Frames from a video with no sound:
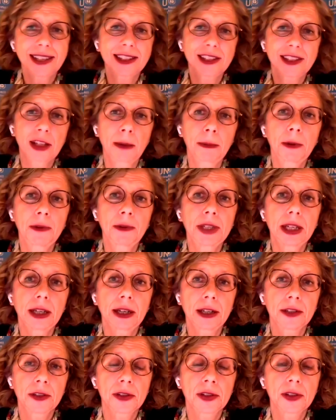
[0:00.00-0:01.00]
These are some of the
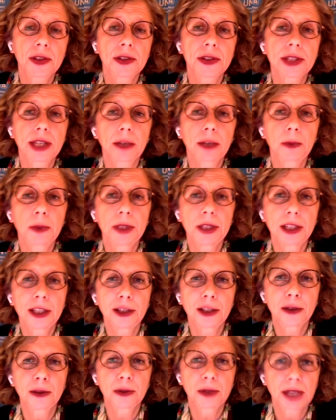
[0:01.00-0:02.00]
answers that we
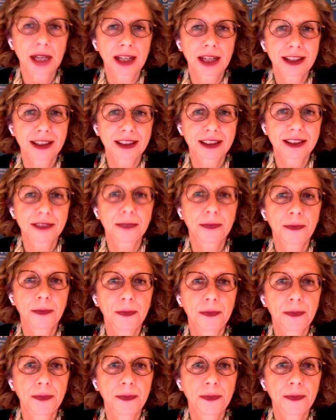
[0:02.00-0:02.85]
need to tackle.